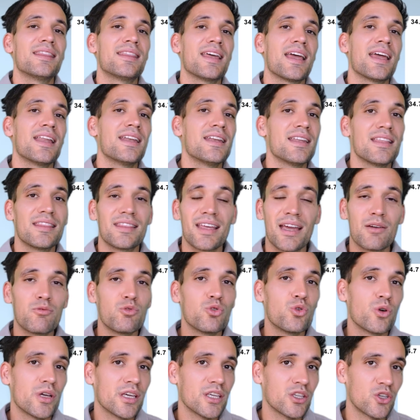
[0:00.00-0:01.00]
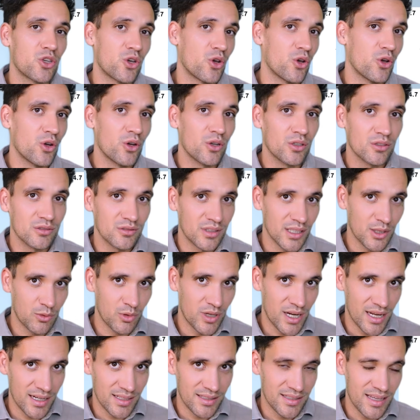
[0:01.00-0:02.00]
then they will incur
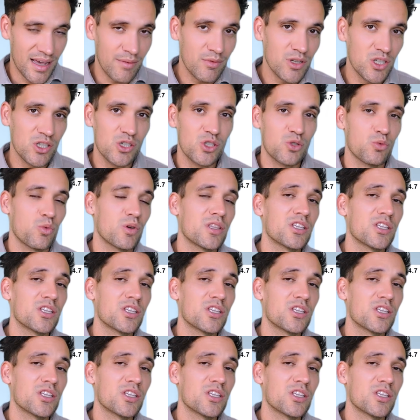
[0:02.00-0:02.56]
liquidated damages,